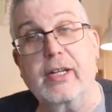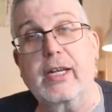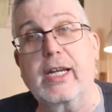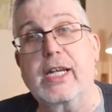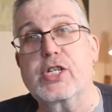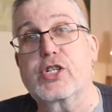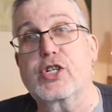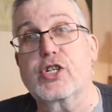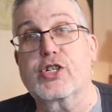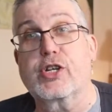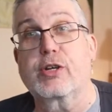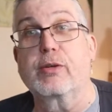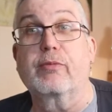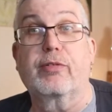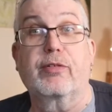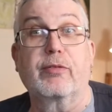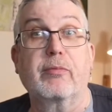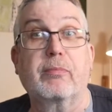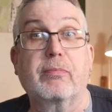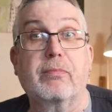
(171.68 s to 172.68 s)
it's just come
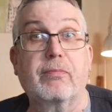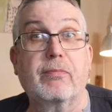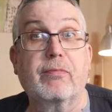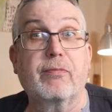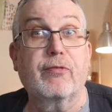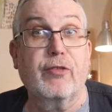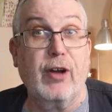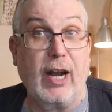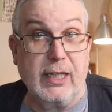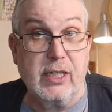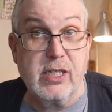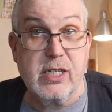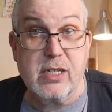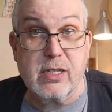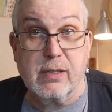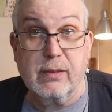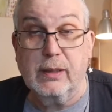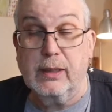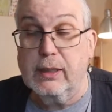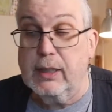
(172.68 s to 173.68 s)
from
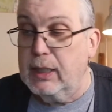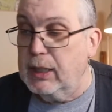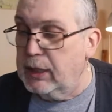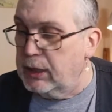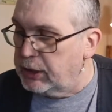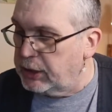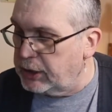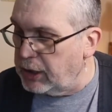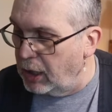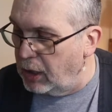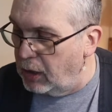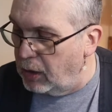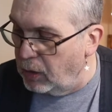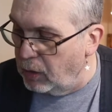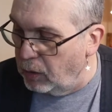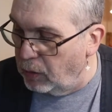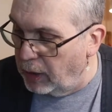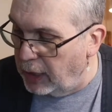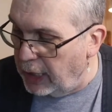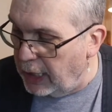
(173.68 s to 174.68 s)
France,
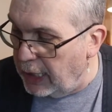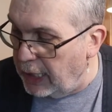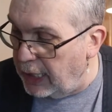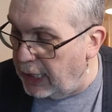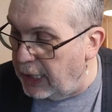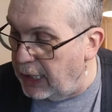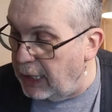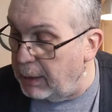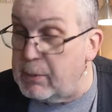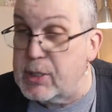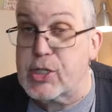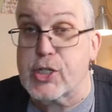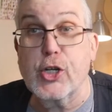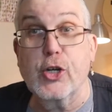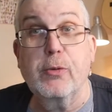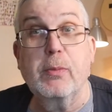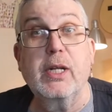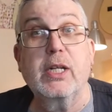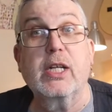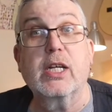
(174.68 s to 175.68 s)
so I'm
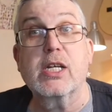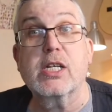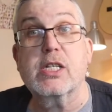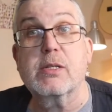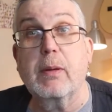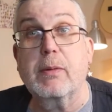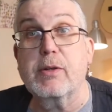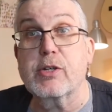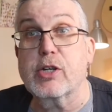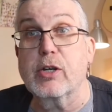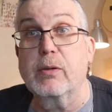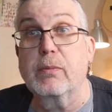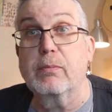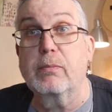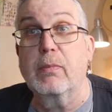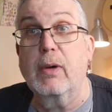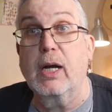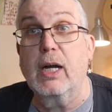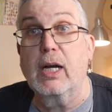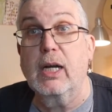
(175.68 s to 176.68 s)
assuming that maybe
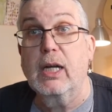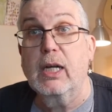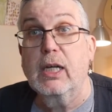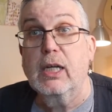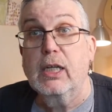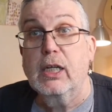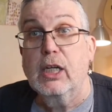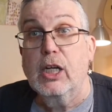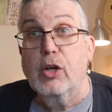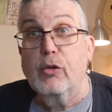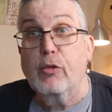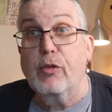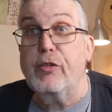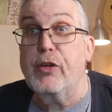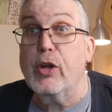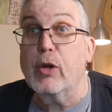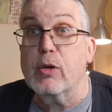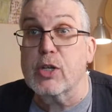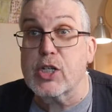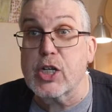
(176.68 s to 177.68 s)
some
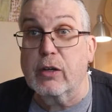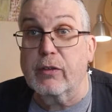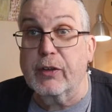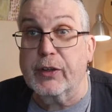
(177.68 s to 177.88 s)
reviewers over